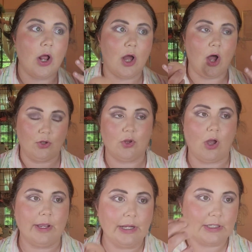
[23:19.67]
a
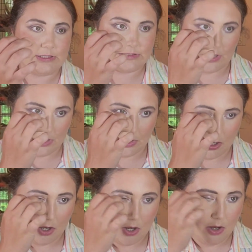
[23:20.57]
lot and it's not like
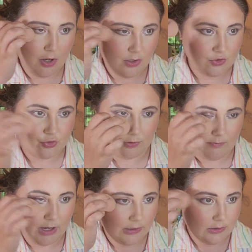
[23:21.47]

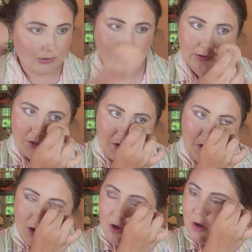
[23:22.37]
dramatic.
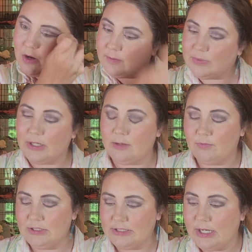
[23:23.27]
Okay, but I am
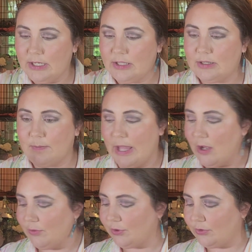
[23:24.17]
going to take the
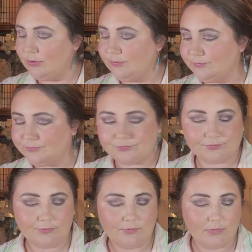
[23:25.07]
powder,
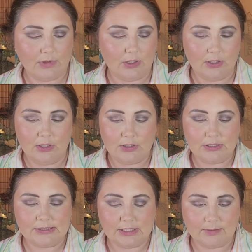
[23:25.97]
the
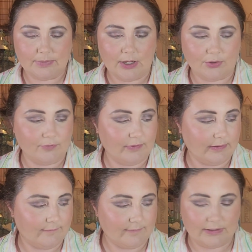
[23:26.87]
setting powder, if I
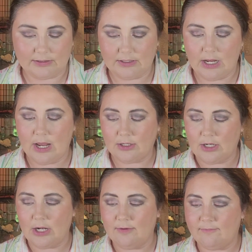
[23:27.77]
can find it, and
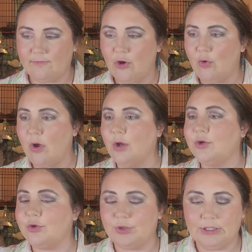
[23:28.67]
kind of go
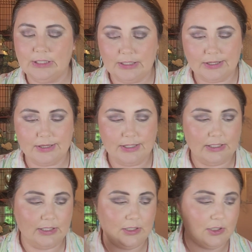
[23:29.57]
underneath
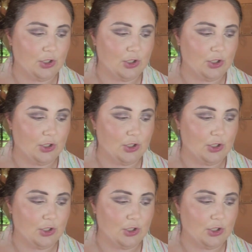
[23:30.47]
the